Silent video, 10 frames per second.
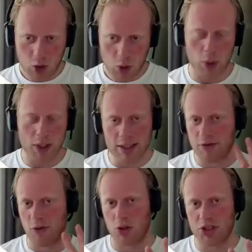with these
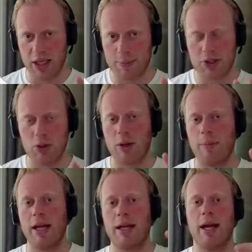4 steps, you can
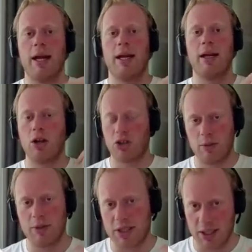make an
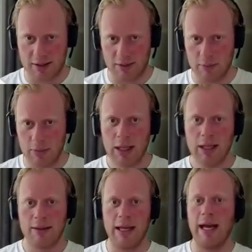autonomous system
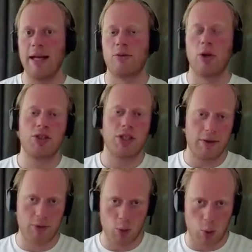that runs
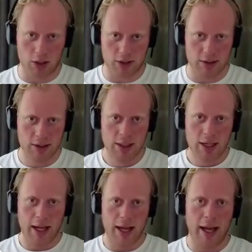every quarter.
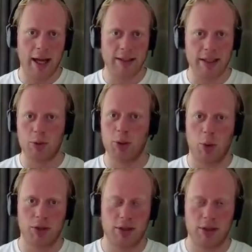And every
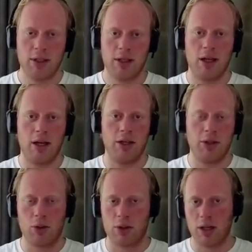quarter,
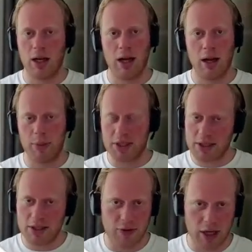your
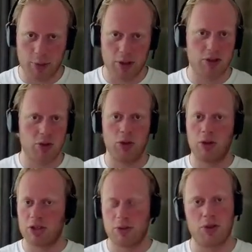business developers or your
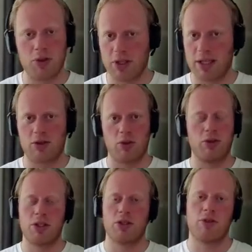customer success or your
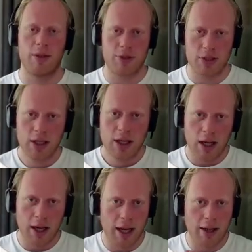sales reps,
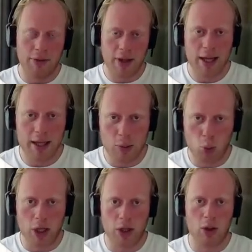they
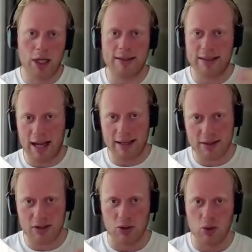will get
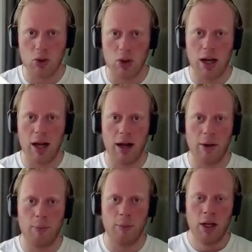tasks to
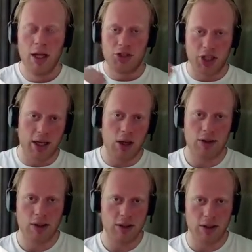check
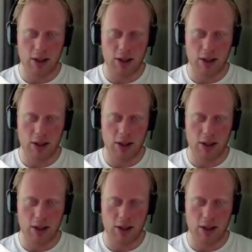out the